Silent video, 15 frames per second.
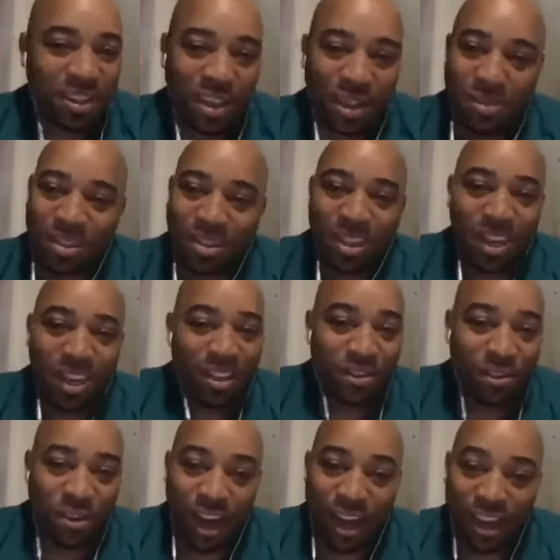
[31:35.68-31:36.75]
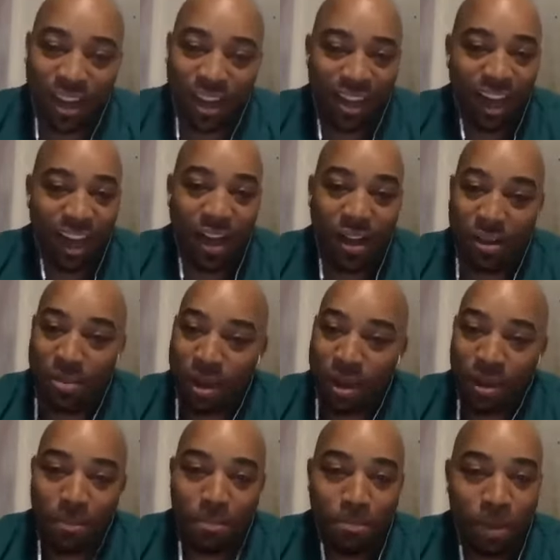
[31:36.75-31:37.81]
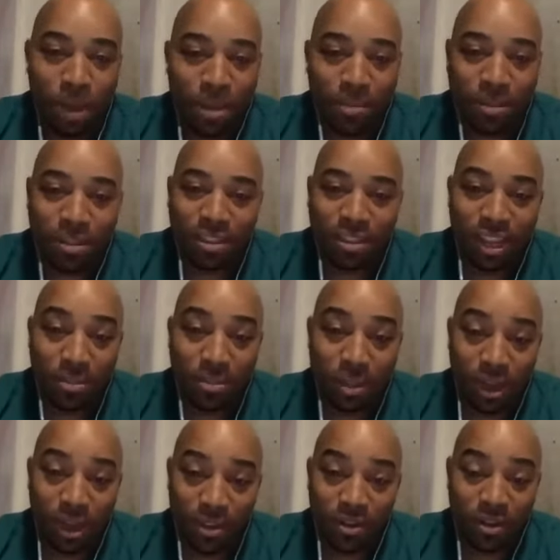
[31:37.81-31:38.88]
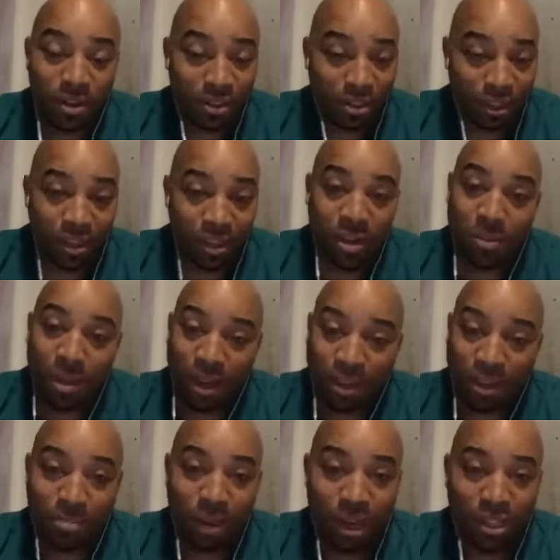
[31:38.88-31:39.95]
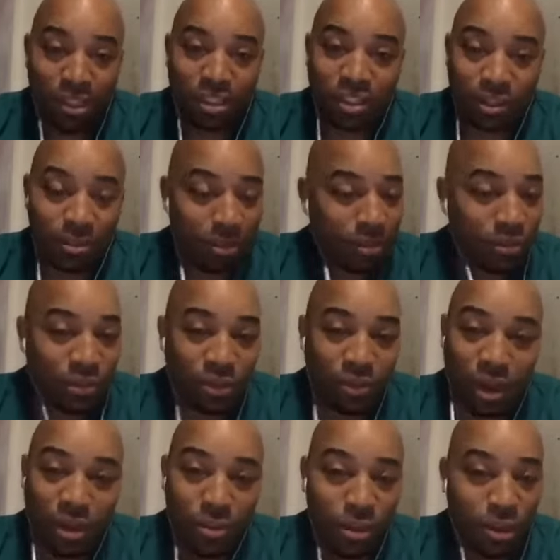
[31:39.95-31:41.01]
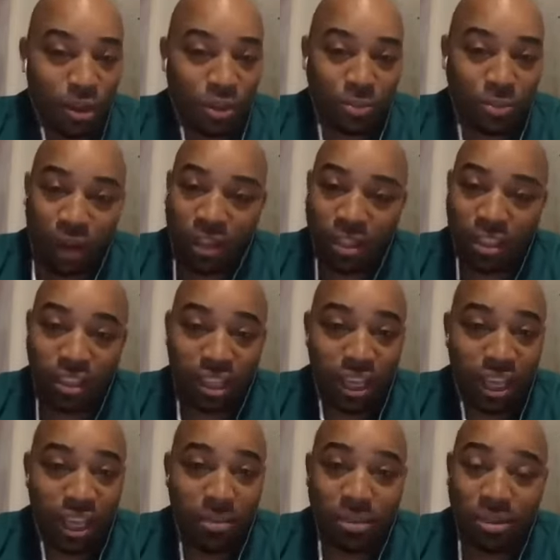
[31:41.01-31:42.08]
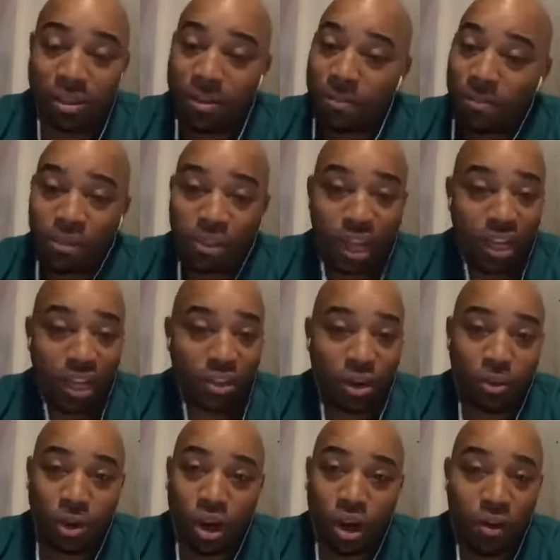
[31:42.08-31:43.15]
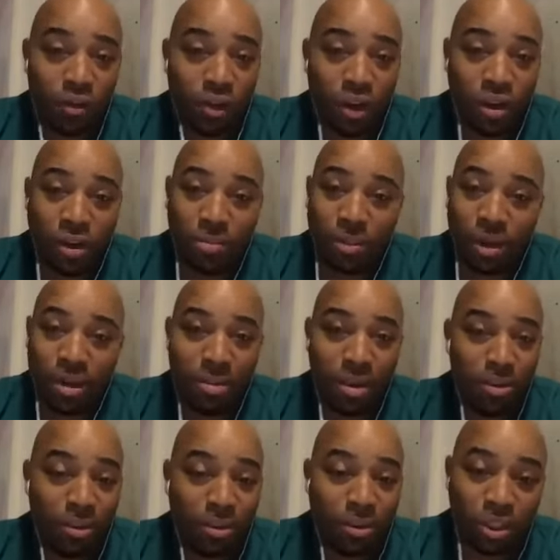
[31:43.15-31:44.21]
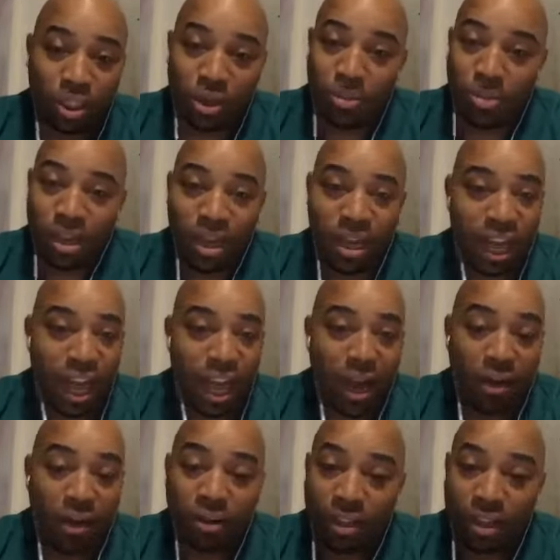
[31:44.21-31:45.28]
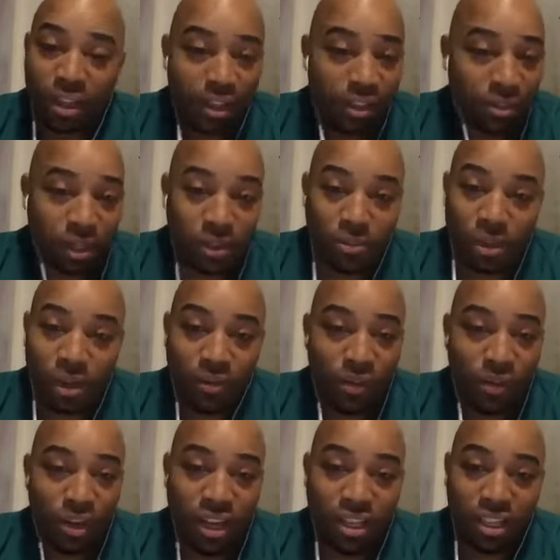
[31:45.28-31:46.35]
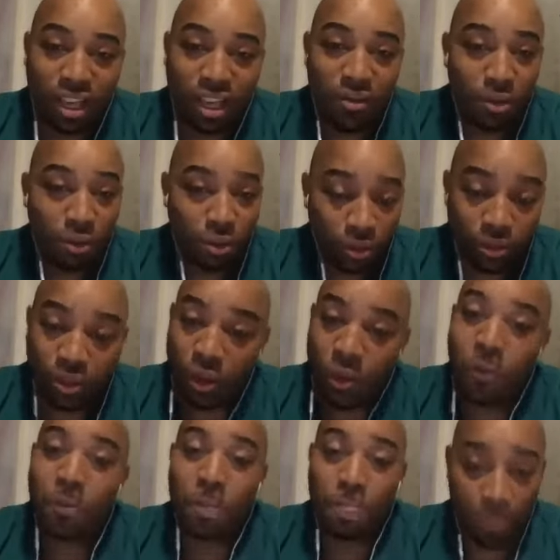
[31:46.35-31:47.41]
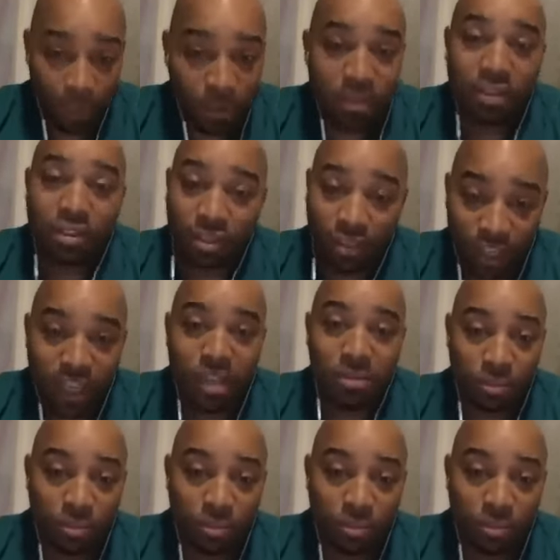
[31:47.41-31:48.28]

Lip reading: Let me tell you, if you're not in cloud, you're making a big mistake, man. It's going to come back to bite you. You're going to be fooling around one of those Ponzi schemes. You guys going to run off with all your money, man. We're going to still be in cloud, getting ready for the next level. So, team.